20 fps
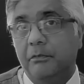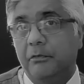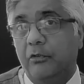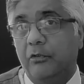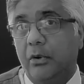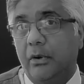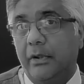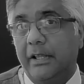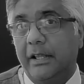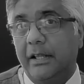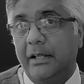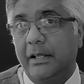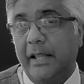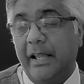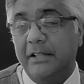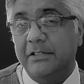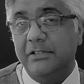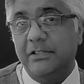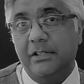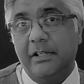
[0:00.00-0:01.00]
following a
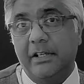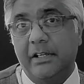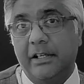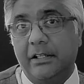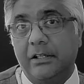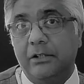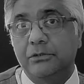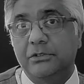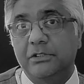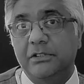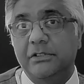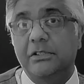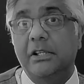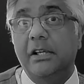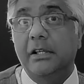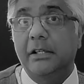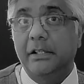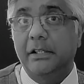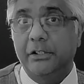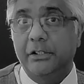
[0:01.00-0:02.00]
cancer
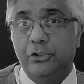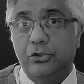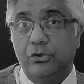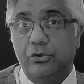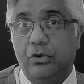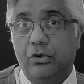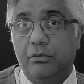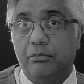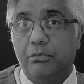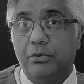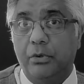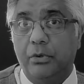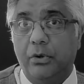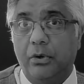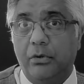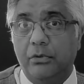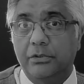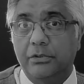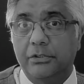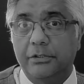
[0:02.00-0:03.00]
diagnosis is not
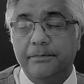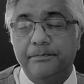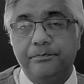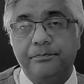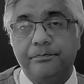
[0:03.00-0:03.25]
prolonged.